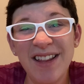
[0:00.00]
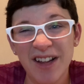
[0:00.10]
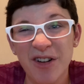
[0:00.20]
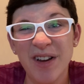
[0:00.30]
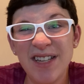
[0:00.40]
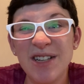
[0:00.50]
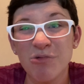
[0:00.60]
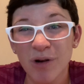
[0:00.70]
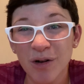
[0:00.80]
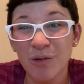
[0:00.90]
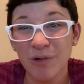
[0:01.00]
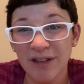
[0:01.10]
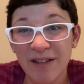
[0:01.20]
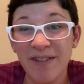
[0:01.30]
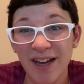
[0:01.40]
the crazy world we're
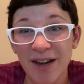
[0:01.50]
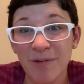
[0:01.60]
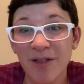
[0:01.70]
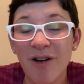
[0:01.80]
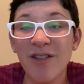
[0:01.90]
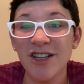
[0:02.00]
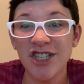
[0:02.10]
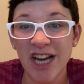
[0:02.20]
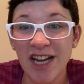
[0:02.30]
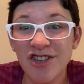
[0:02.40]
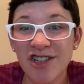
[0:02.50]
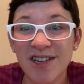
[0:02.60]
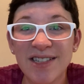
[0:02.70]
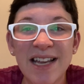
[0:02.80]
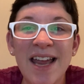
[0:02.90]
living in with all the
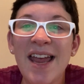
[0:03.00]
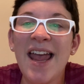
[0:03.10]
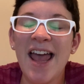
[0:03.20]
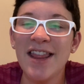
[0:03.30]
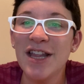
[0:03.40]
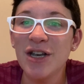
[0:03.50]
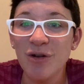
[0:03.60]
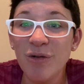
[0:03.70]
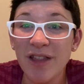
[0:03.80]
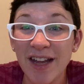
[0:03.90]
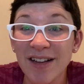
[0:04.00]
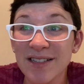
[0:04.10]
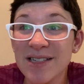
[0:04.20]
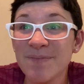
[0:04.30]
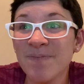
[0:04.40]
changes and the new
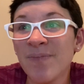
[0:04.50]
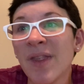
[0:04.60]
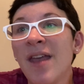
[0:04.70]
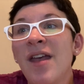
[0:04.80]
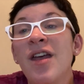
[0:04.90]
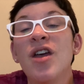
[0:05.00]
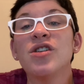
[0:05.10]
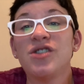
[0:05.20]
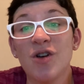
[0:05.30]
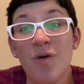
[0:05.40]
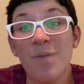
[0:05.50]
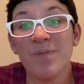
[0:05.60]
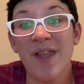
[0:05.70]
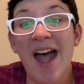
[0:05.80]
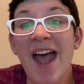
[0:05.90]
things. So
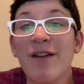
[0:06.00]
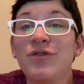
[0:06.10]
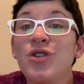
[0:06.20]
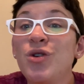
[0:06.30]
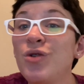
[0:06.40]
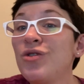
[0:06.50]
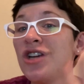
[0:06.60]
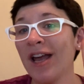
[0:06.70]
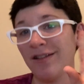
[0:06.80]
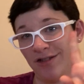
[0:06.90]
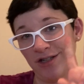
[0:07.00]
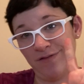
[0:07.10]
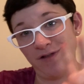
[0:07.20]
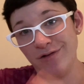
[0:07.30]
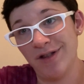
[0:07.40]
I have 2 challenges
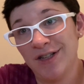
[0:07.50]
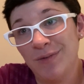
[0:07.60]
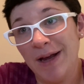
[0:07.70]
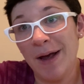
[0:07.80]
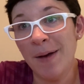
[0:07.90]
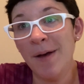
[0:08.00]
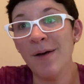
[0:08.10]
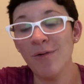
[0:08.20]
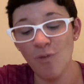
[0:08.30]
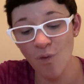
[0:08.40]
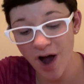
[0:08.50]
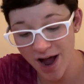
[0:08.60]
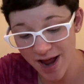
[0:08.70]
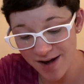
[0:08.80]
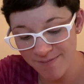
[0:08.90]
for you this week.
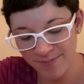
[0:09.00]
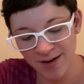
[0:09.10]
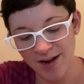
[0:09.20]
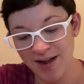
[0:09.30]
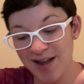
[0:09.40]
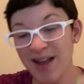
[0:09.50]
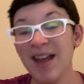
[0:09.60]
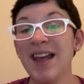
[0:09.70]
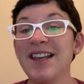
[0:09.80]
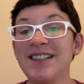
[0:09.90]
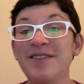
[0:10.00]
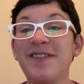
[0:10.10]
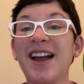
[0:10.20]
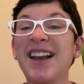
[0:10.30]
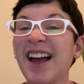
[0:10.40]
One is to
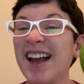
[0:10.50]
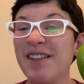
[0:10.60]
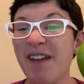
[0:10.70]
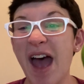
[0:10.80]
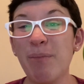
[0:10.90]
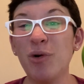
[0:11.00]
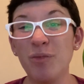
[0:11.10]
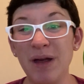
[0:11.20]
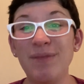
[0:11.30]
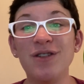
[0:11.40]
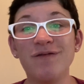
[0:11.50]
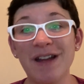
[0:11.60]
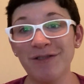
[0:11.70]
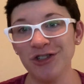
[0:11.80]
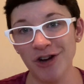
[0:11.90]
find a kind of apple maybe you've
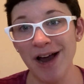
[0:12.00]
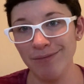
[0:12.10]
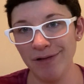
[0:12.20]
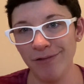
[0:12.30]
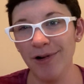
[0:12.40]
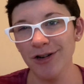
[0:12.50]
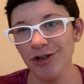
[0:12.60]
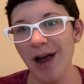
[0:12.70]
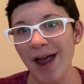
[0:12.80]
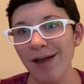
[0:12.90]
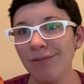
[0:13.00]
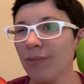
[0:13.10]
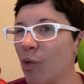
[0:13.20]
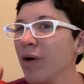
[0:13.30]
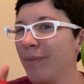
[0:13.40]
never tried before and try it,
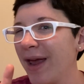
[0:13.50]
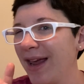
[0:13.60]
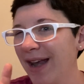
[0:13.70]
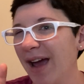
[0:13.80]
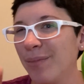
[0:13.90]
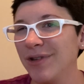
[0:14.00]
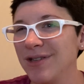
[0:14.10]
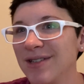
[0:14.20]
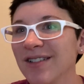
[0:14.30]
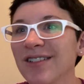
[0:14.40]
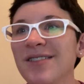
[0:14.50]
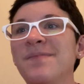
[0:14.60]
or bake an apple dessert.